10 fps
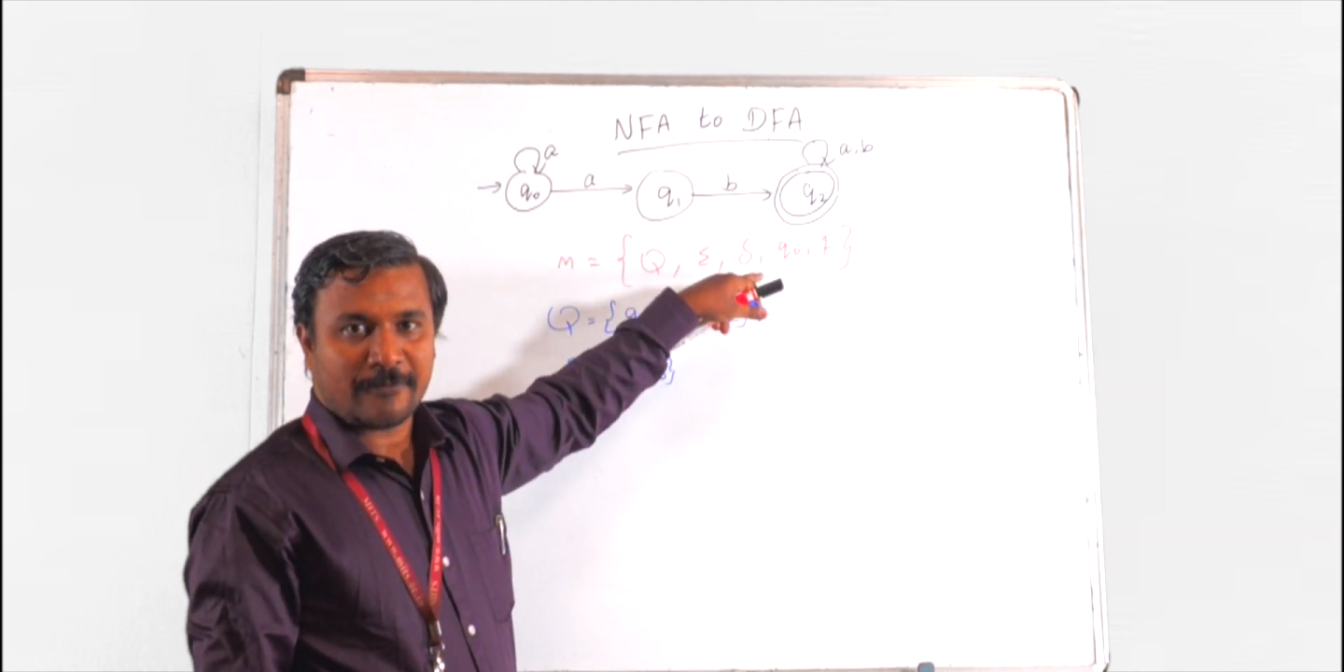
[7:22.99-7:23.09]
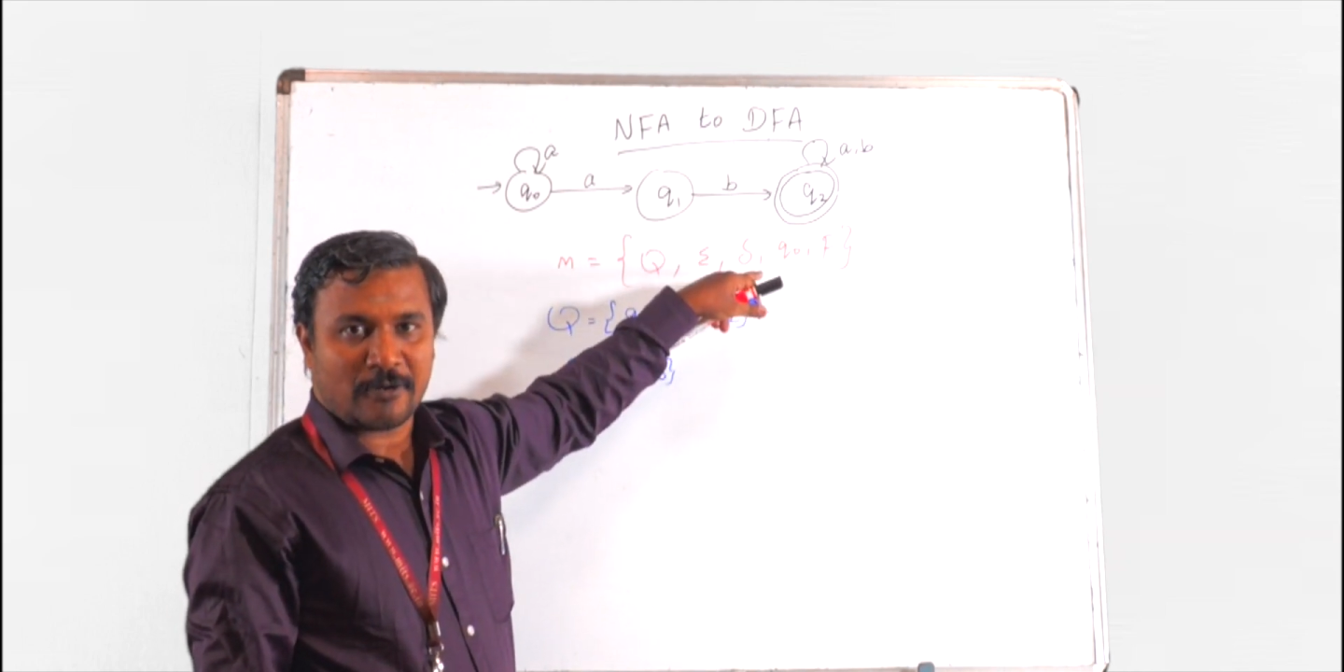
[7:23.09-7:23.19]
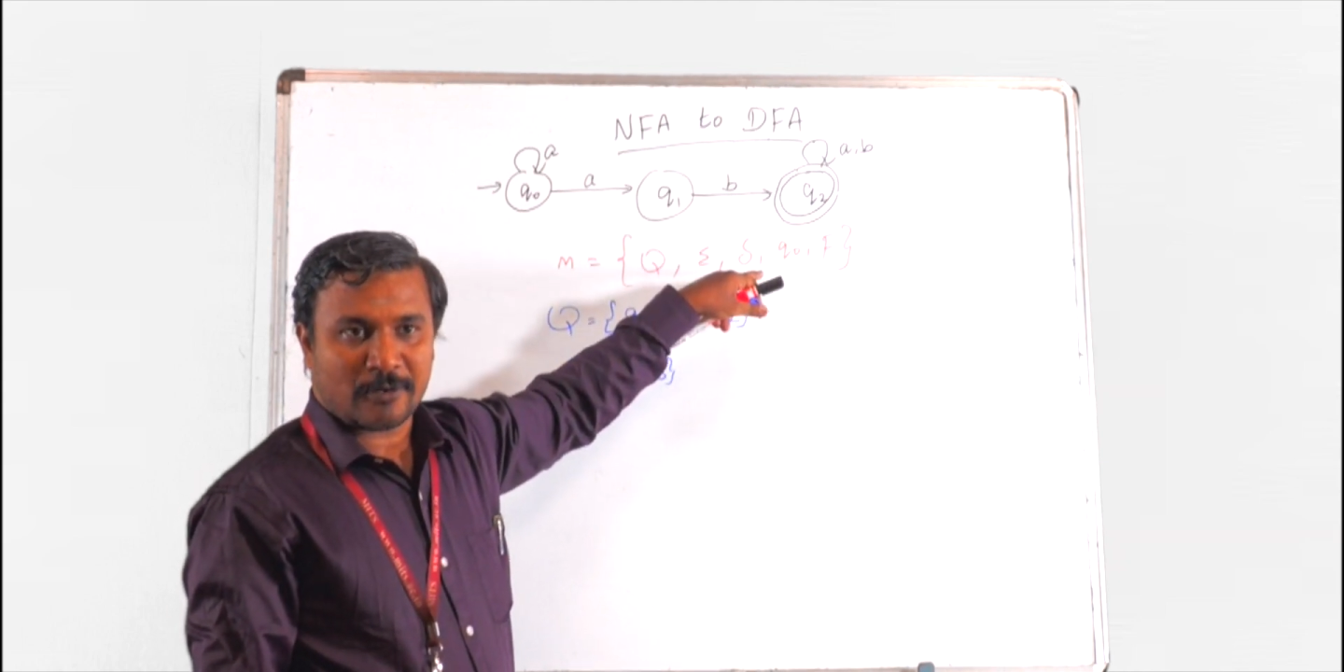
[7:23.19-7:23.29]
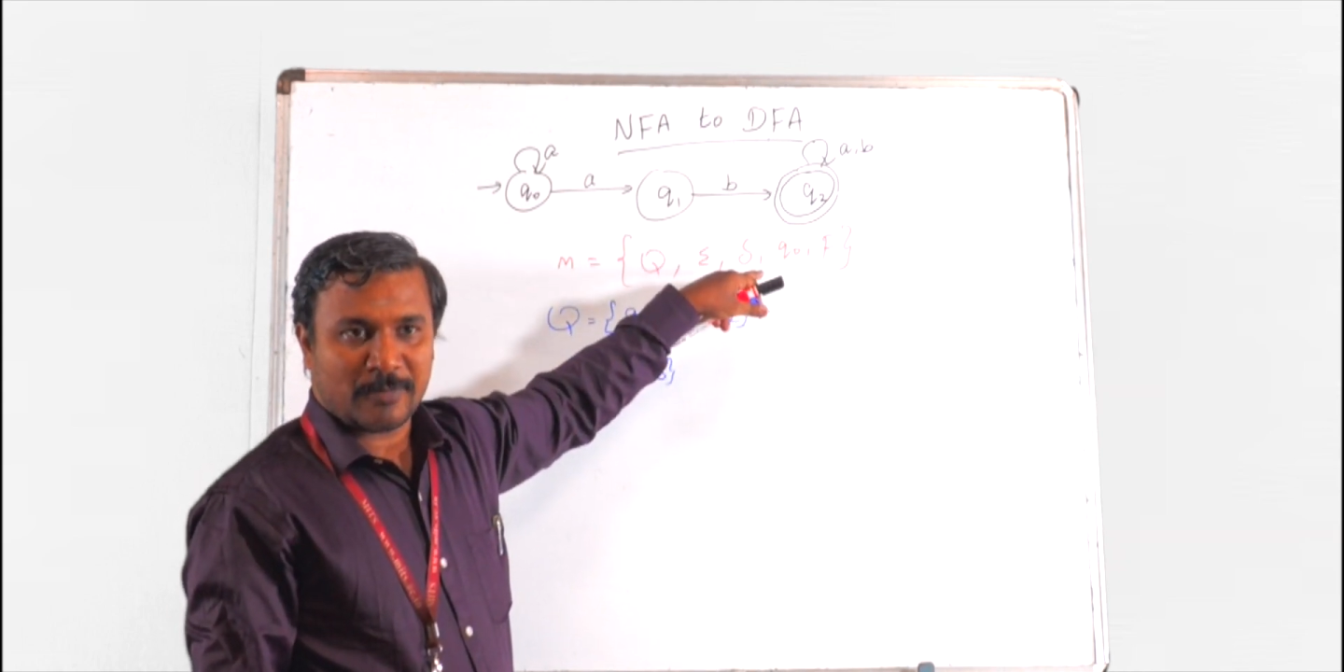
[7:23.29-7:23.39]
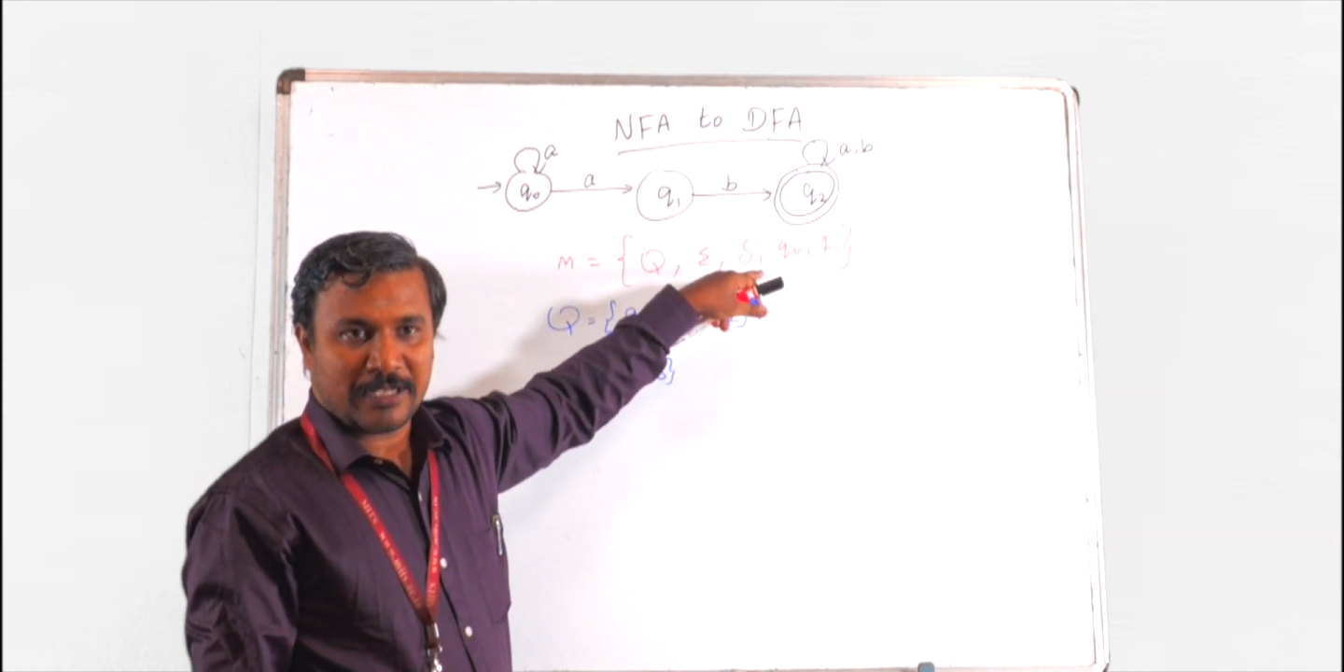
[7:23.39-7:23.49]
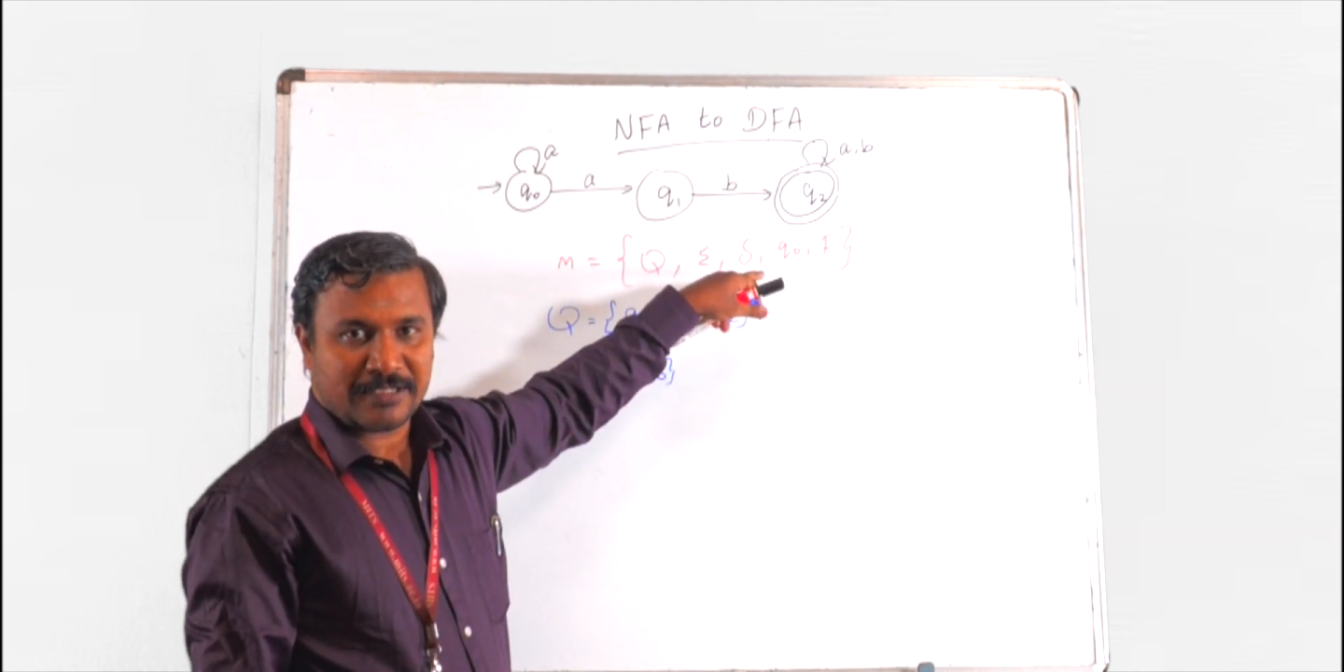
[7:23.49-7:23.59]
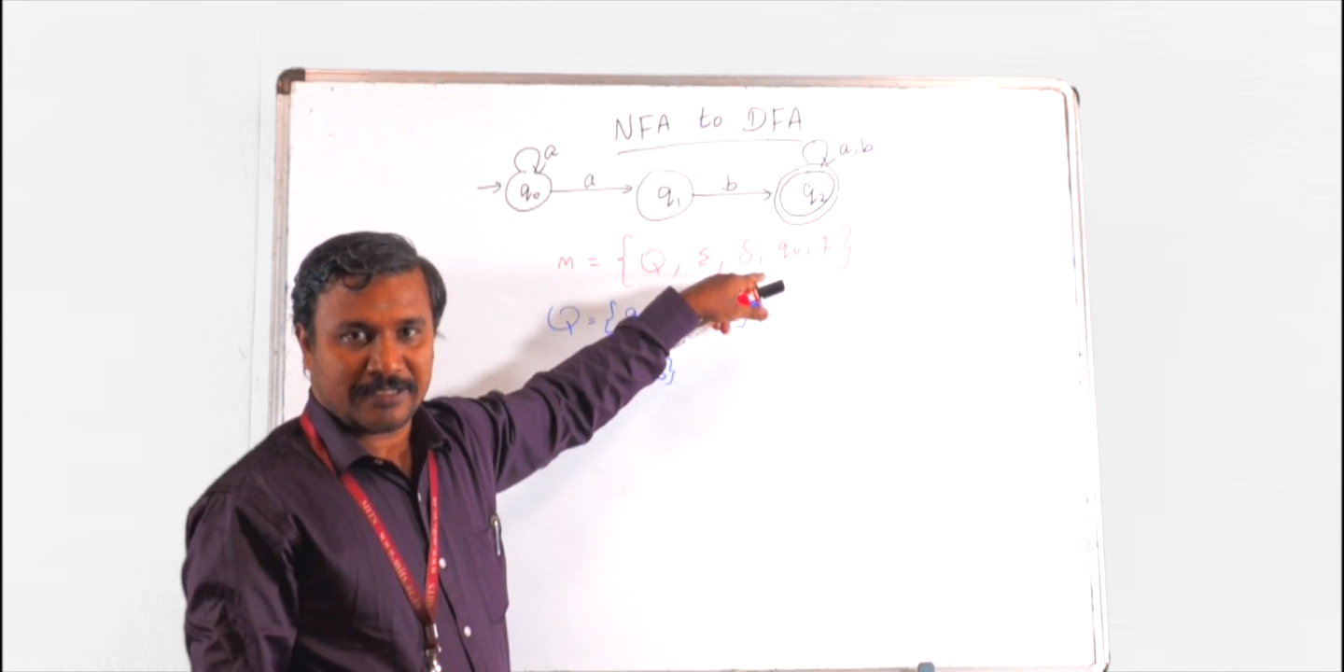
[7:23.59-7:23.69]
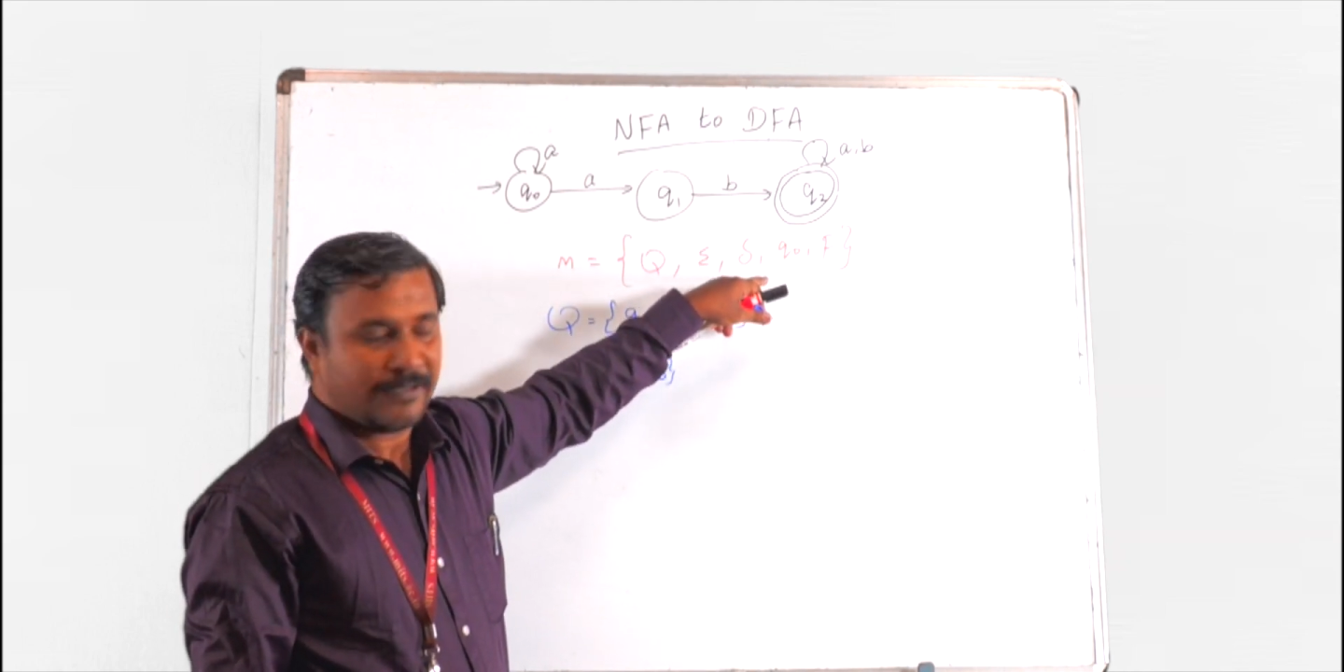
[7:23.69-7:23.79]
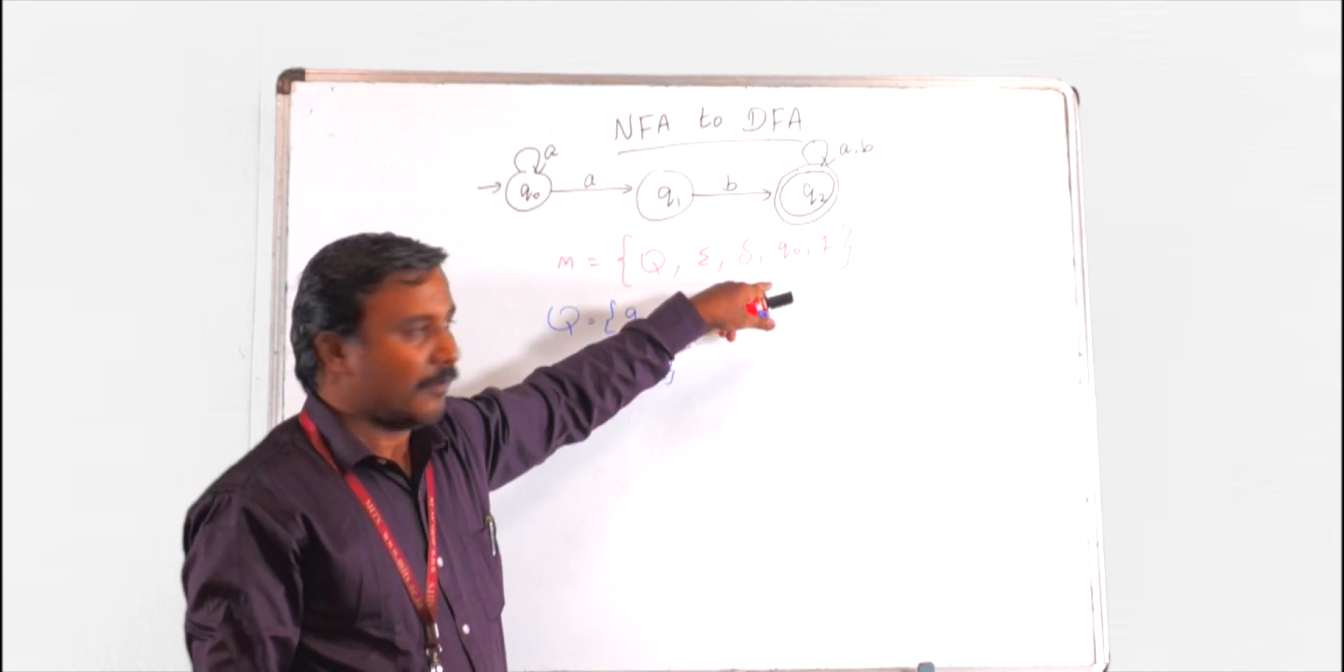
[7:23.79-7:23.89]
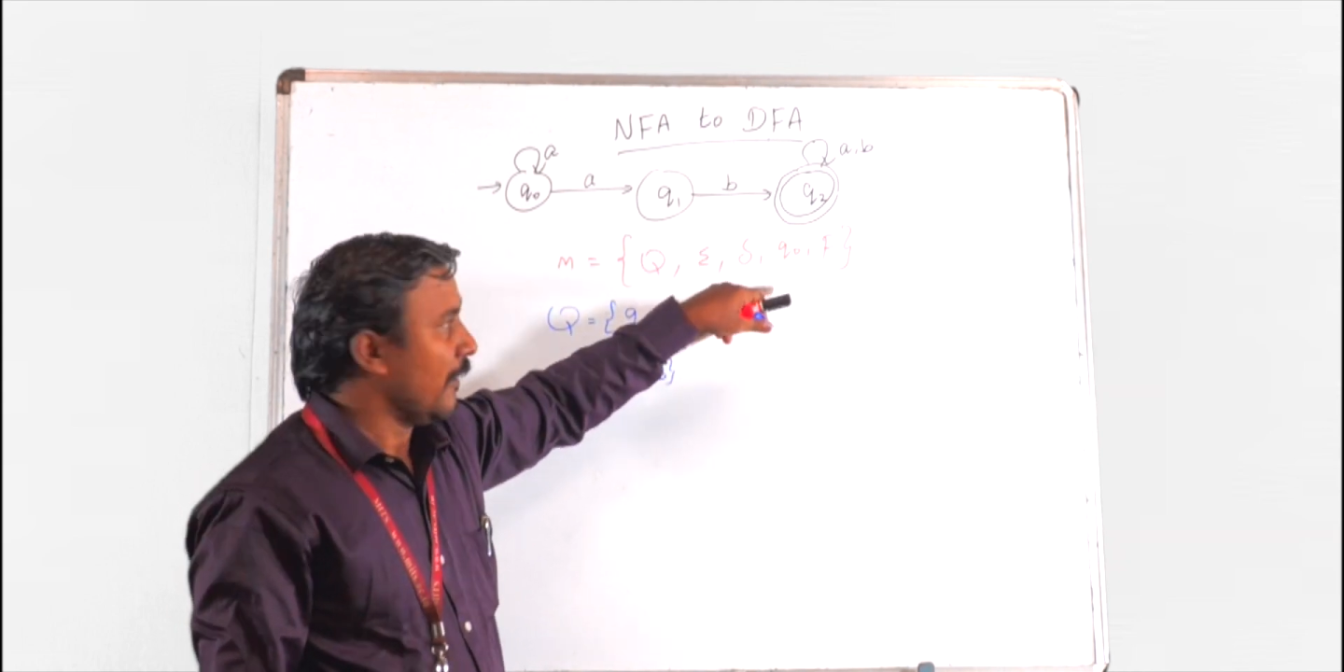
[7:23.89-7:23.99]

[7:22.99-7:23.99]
formulation.